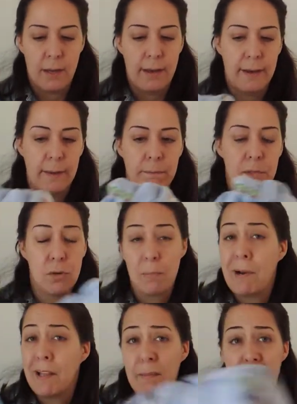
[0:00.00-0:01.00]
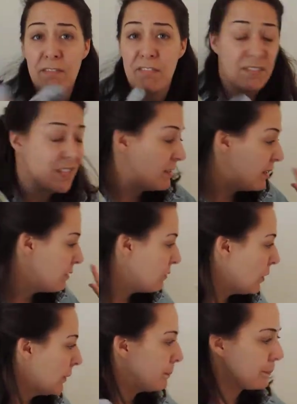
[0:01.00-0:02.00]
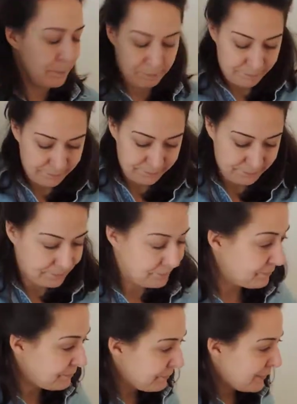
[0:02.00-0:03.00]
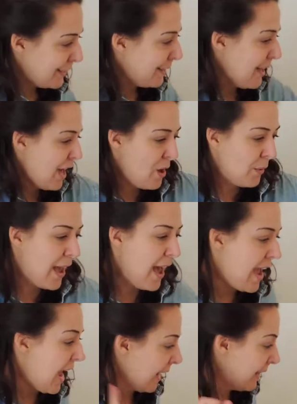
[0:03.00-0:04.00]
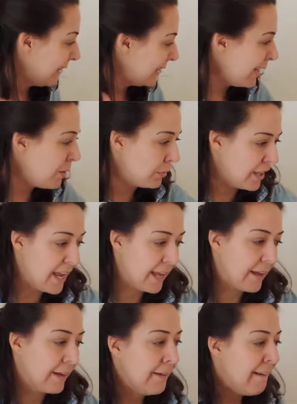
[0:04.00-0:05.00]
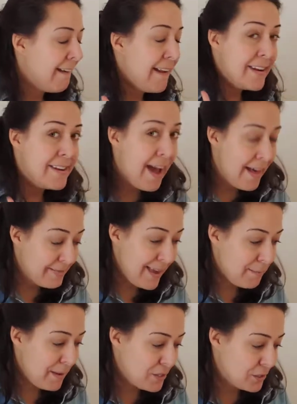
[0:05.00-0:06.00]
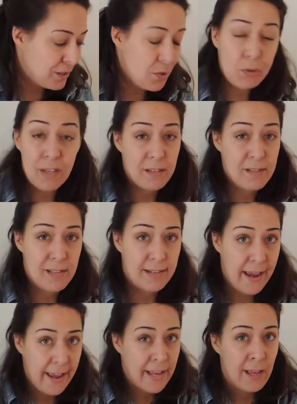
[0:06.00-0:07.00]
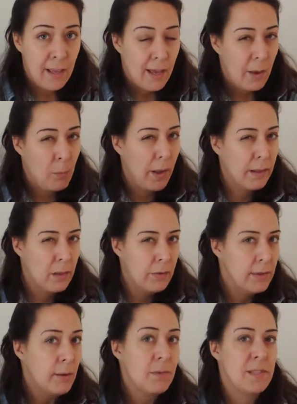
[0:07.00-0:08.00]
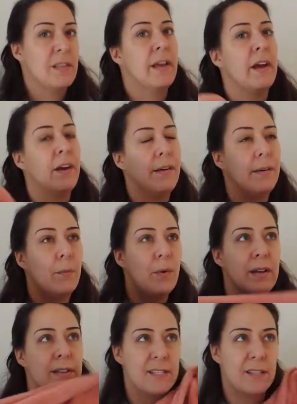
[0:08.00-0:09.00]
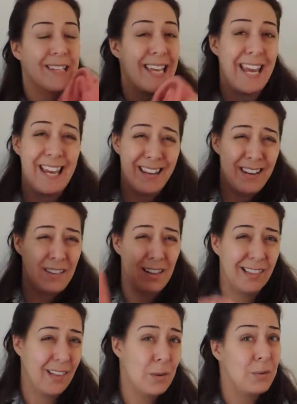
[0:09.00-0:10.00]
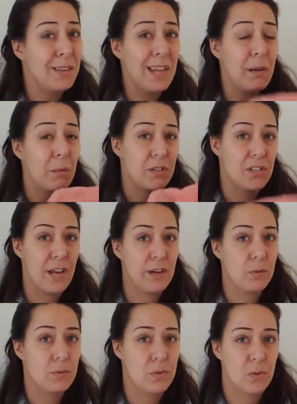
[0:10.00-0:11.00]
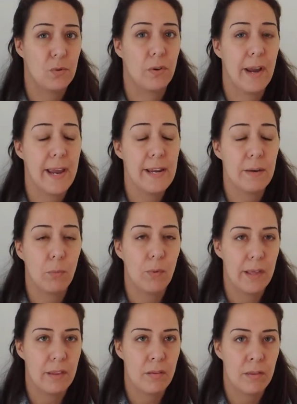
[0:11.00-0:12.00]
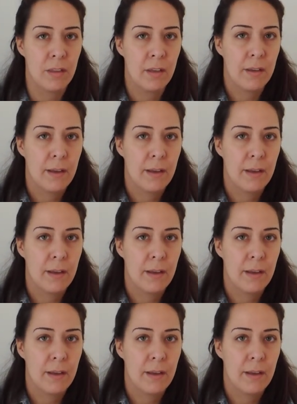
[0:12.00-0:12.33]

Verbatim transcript: Um, so I probably paid fifty cents for it. Okay, clothing. Not that much clothing today. And what clothing was there was kid clothing, which I don't do great with.